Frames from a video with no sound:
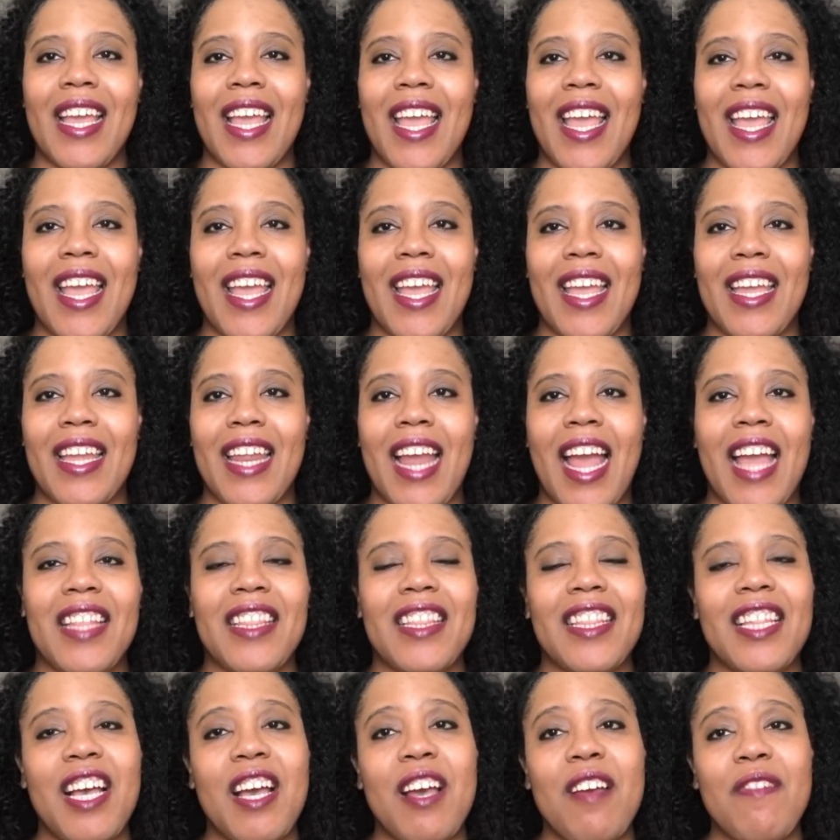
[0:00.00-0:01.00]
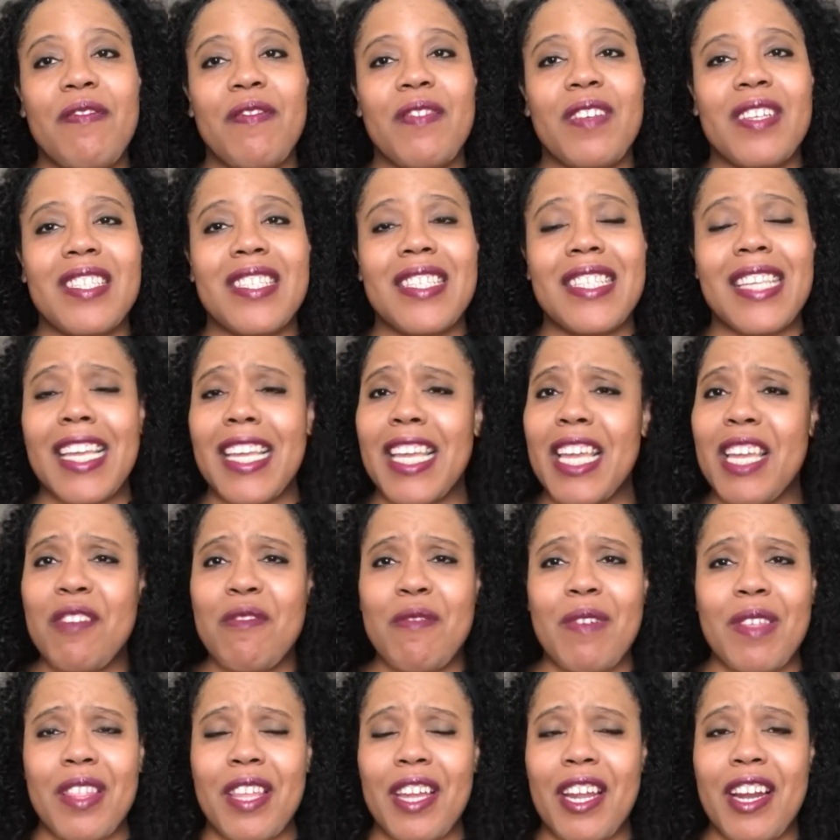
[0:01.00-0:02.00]
And I love singing
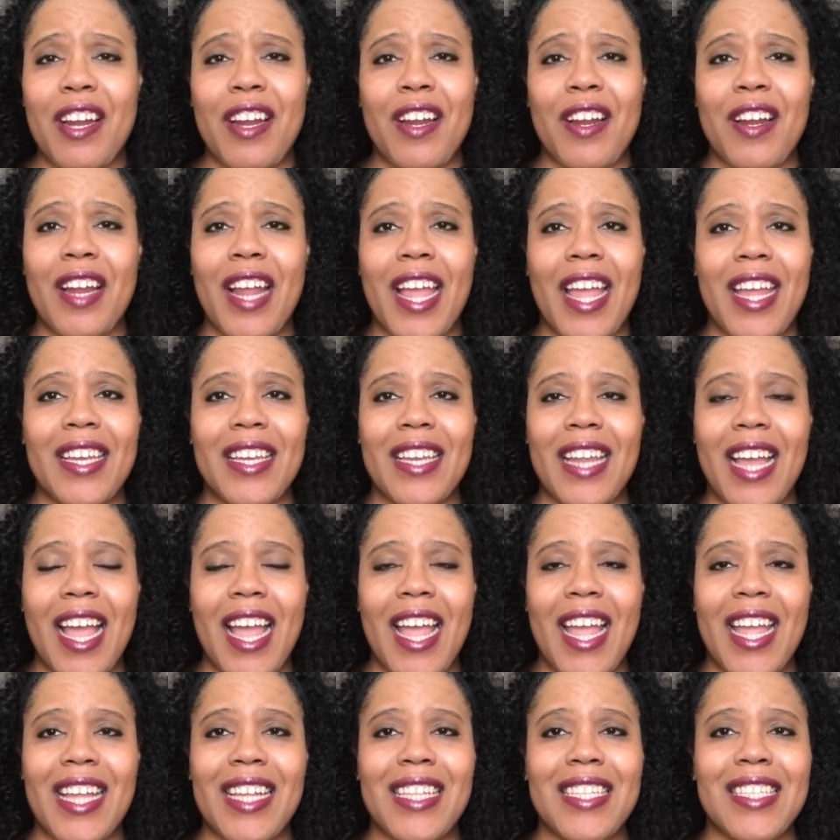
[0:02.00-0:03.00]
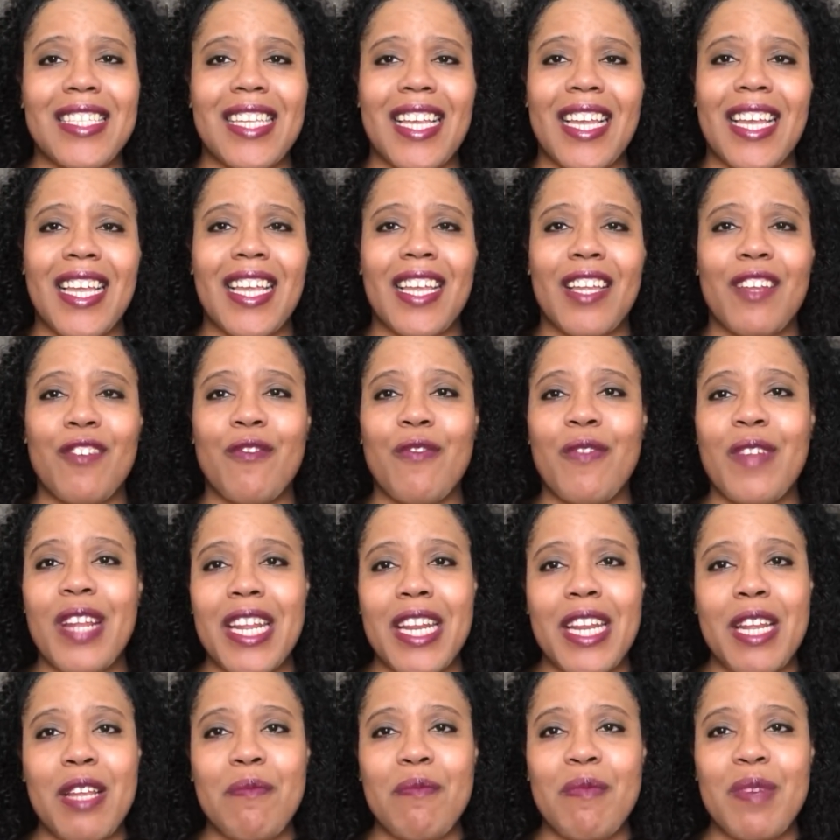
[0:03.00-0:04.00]
with her at night and
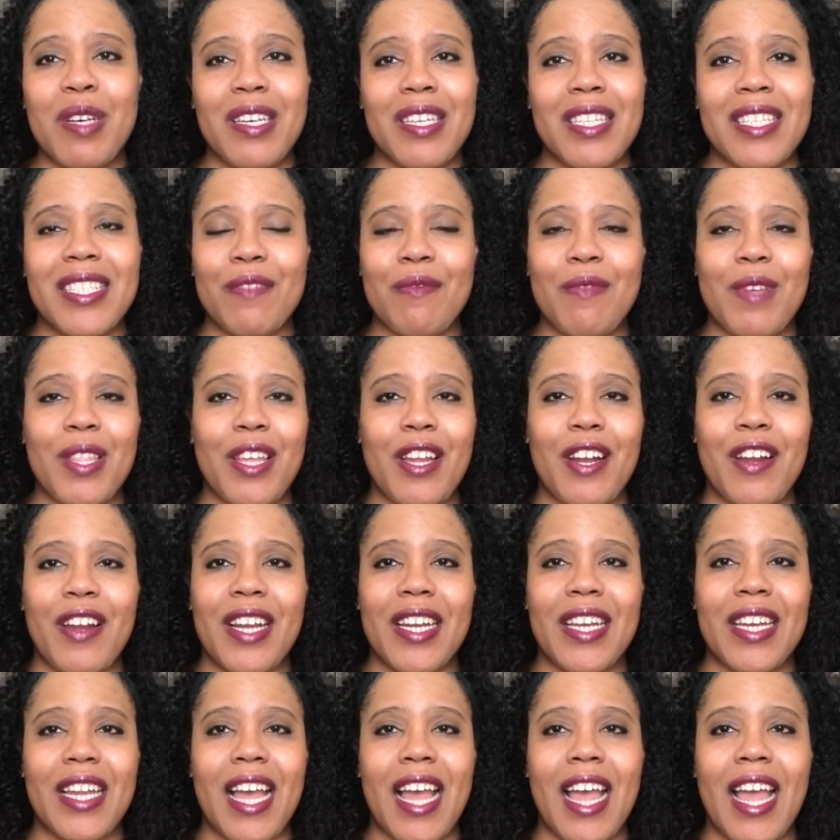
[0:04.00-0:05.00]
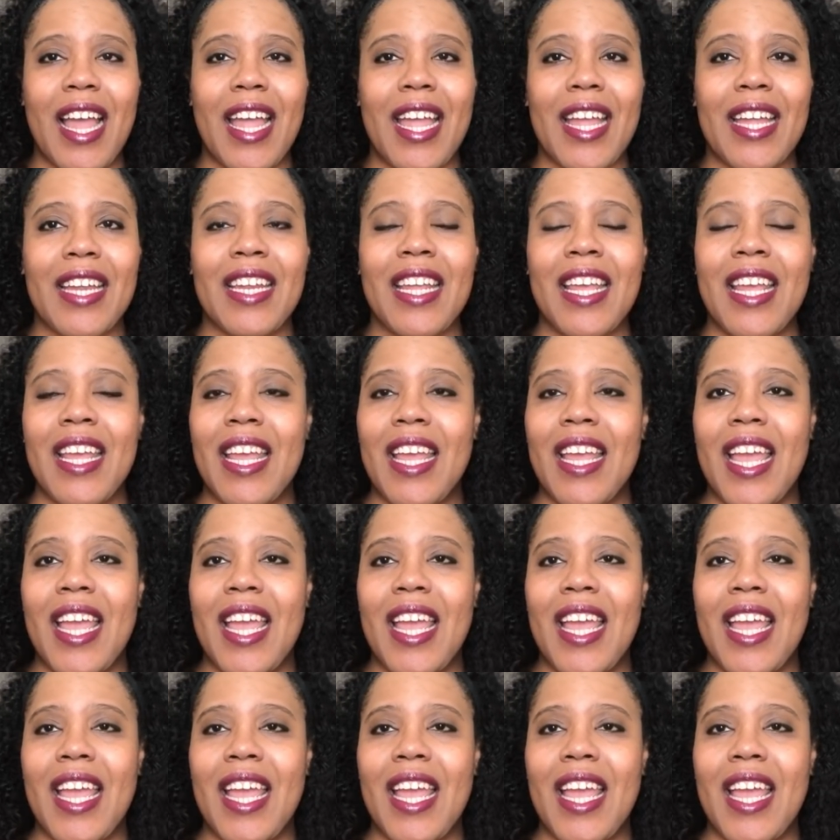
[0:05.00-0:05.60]
reading books with her at night.